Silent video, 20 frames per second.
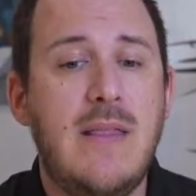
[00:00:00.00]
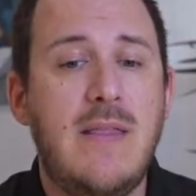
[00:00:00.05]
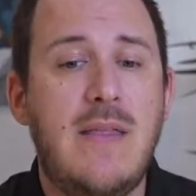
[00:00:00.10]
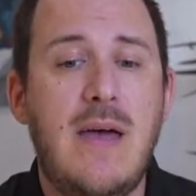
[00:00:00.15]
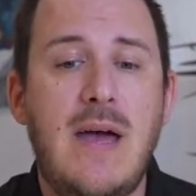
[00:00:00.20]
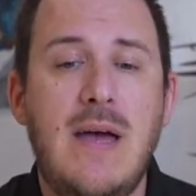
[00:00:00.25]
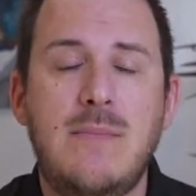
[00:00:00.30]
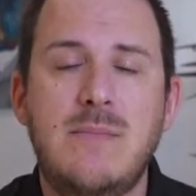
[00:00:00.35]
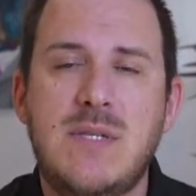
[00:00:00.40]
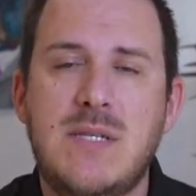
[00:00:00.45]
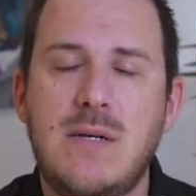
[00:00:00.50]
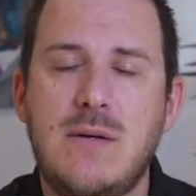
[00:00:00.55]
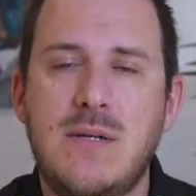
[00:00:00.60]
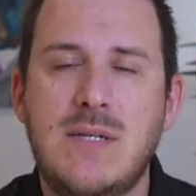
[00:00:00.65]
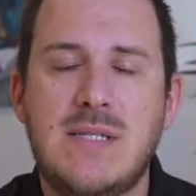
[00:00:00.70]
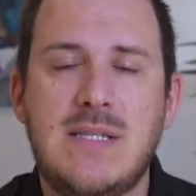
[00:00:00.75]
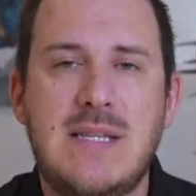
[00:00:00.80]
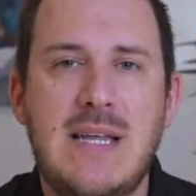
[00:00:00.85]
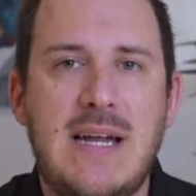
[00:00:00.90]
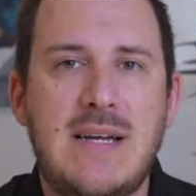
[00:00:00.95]
The M
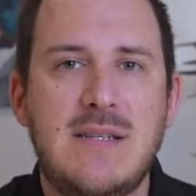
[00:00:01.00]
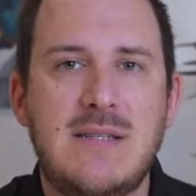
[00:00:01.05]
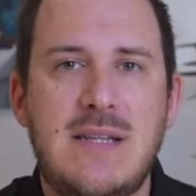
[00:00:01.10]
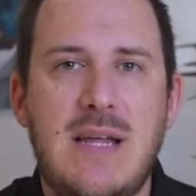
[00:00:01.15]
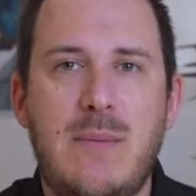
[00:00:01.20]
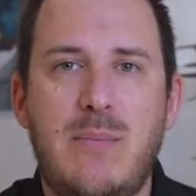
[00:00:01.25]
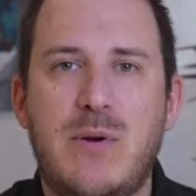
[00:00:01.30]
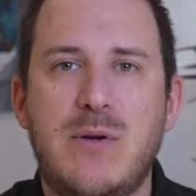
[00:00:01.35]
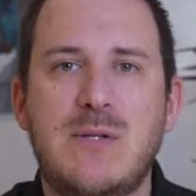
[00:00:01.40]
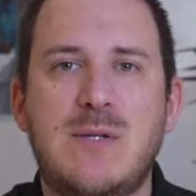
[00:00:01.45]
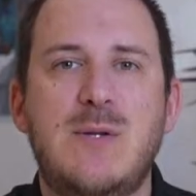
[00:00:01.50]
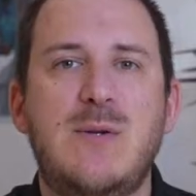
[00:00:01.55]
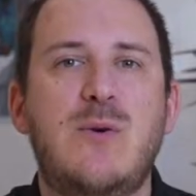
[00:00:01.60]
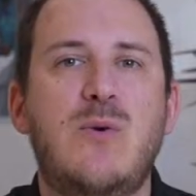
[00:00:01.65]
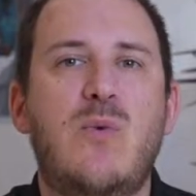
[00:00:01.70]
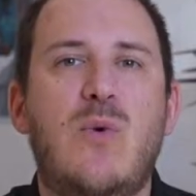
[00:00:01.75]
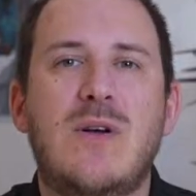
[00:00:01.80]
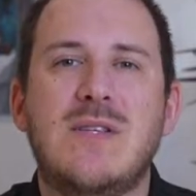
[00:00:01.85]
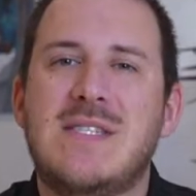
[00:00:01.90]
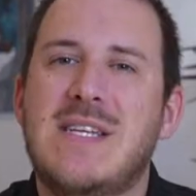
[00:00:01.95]
series, that is that person
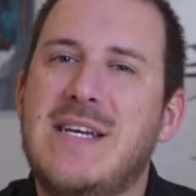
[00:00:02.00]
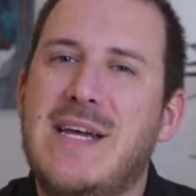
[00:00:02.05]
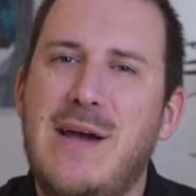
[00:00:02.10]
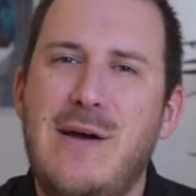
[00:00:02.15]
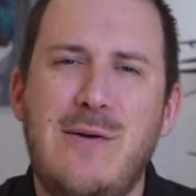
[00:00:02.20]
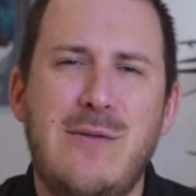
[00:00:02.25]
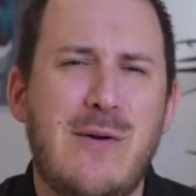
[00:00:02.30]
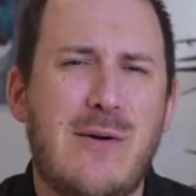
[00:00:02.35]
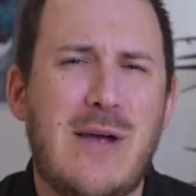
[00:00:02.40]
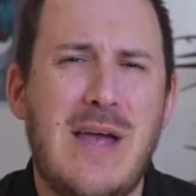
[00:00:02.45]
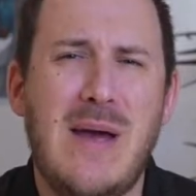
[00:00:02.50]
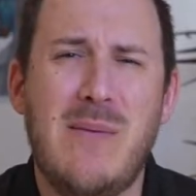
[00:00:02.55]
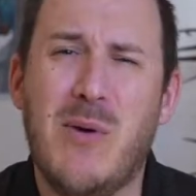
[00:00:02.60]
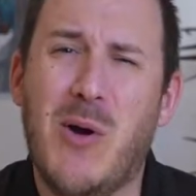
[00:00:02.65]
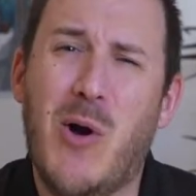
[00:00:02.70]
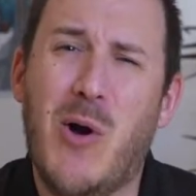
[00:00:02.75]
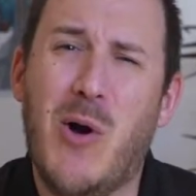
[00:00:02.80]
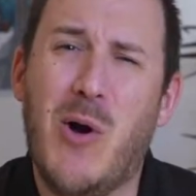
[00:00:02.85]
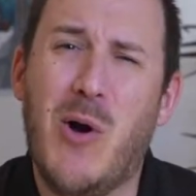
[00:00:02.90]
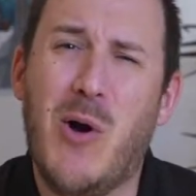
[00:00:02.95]
who wants to carry their
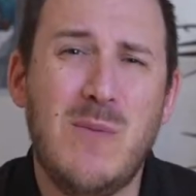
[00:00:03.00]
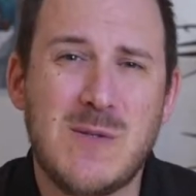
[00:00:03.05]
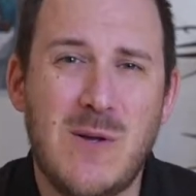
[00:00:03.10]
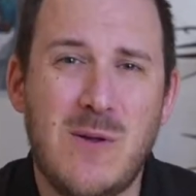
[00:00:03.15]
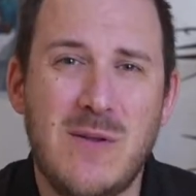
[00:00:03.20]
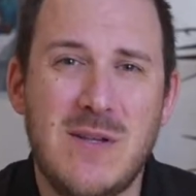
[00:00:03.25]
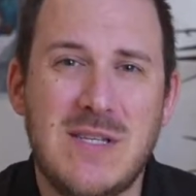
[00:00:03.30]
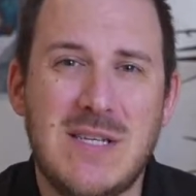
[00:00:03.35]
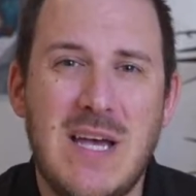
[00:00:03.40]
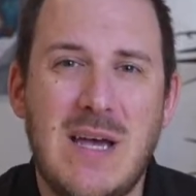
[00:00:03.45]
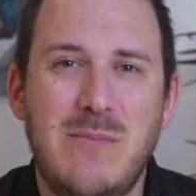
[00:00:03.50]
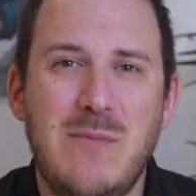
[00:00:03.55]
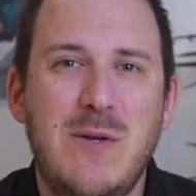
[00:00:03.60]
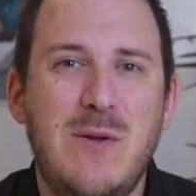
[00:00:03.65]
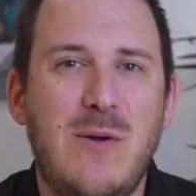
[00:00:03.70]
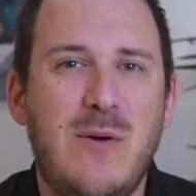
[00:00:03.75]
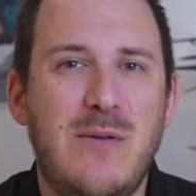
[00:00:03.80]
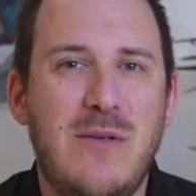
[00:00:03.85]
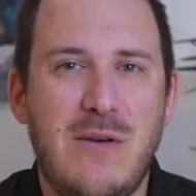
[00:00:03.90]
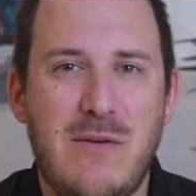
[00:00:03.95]
camera almost all the time.
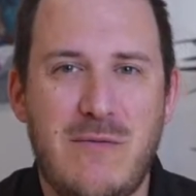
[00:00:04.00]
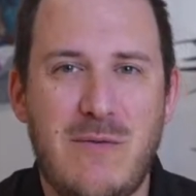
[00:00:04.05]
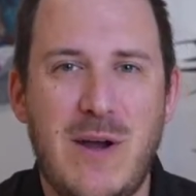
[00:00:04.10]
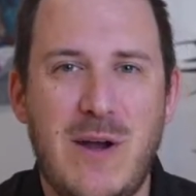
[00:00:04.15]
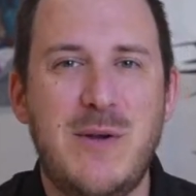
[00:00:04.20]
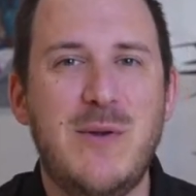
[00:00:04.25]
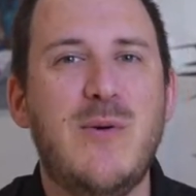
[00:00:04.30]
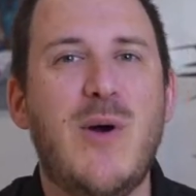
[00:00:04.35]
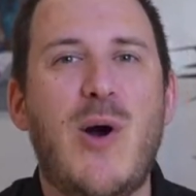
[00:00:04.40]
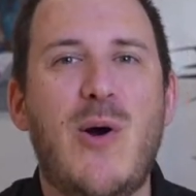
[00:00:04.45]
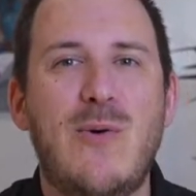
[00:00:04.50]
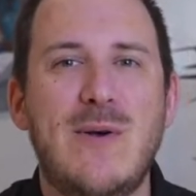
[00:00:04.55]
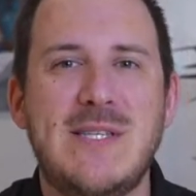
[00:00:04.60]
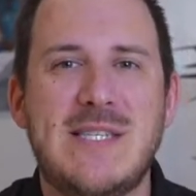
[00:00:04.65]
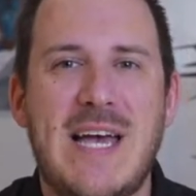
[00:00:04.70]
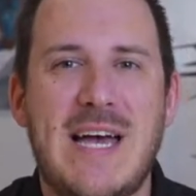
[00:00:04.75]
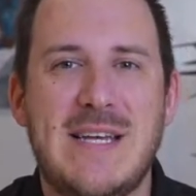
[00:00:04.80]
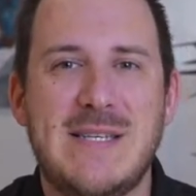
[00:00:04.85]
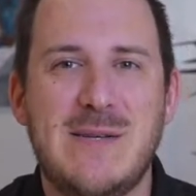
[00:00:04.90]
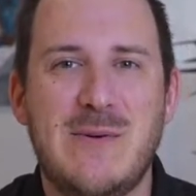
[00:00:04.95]
You know, they're a friend who
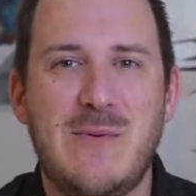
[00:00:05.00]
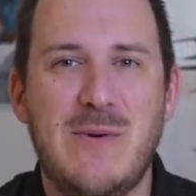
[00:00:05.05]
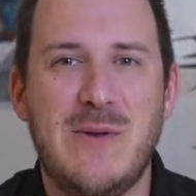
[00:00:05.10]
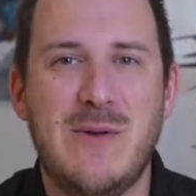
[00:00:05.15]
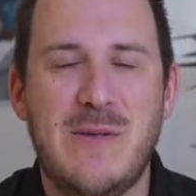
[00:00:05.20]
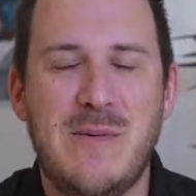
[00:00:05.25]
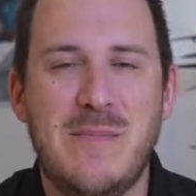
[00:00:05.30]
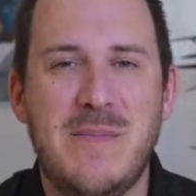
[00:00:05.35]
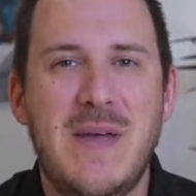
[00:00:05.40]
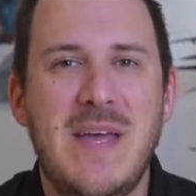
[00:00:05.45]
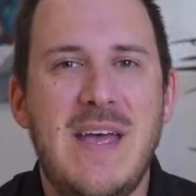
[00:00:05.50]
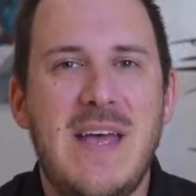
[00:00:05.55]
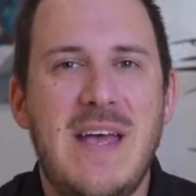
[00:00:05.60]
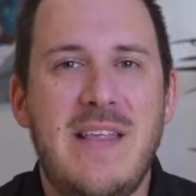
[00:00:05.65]
always has it with them.